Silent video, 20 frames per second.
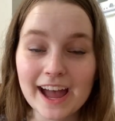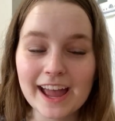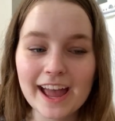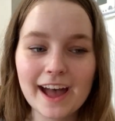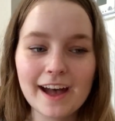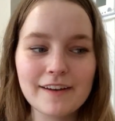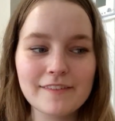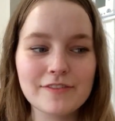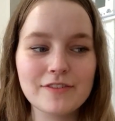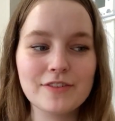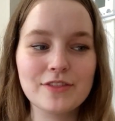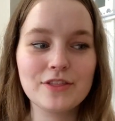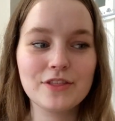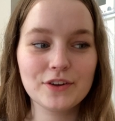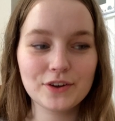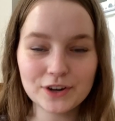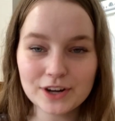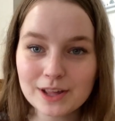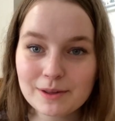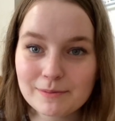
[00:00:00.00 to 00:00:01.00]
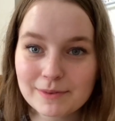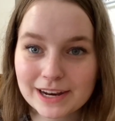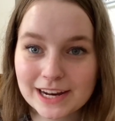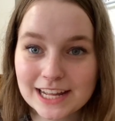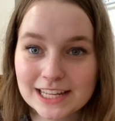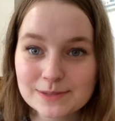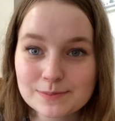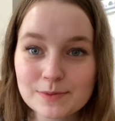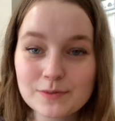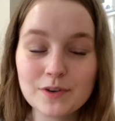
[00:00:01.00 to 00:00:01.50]
I have 30
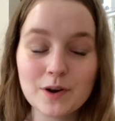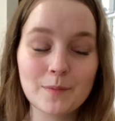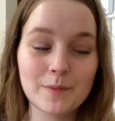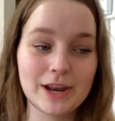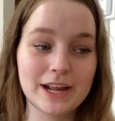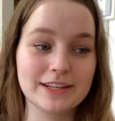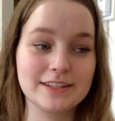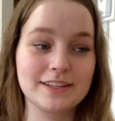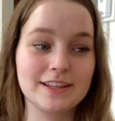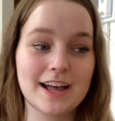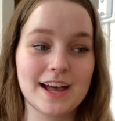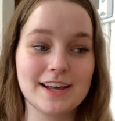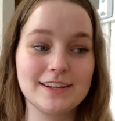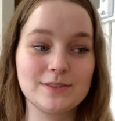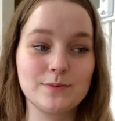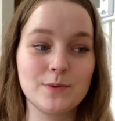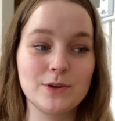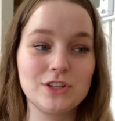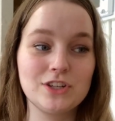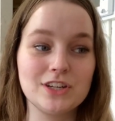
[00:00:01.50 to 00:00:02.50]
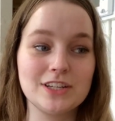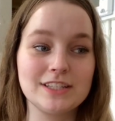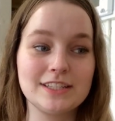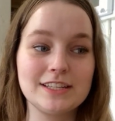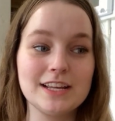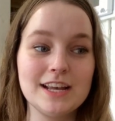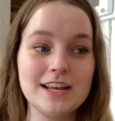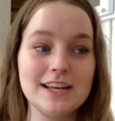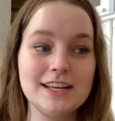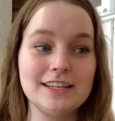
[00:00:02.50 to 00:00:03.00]
minutes before my next class, which
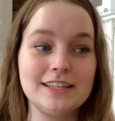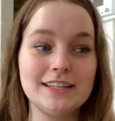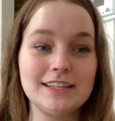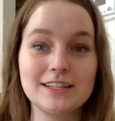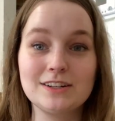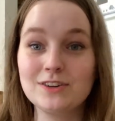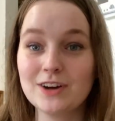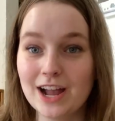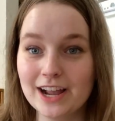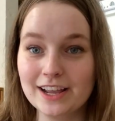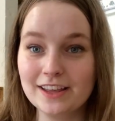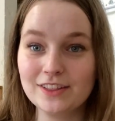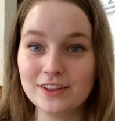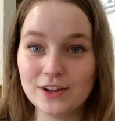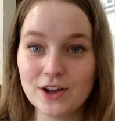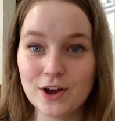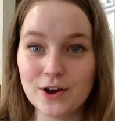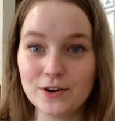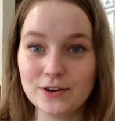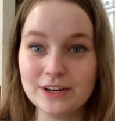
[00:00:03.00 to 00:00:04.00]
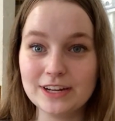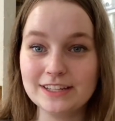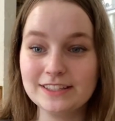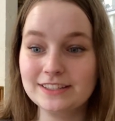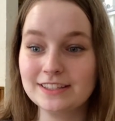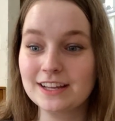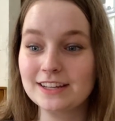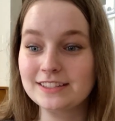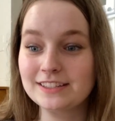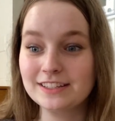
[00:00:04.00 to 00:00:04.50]
is cracking the code.
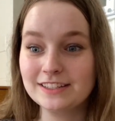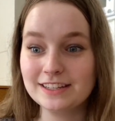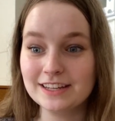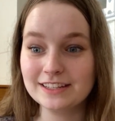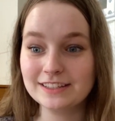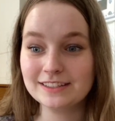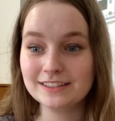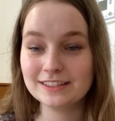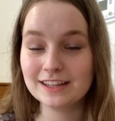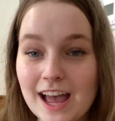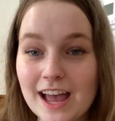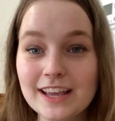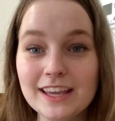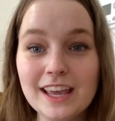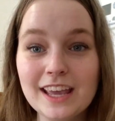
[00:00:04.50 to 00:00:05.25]
It's a statistics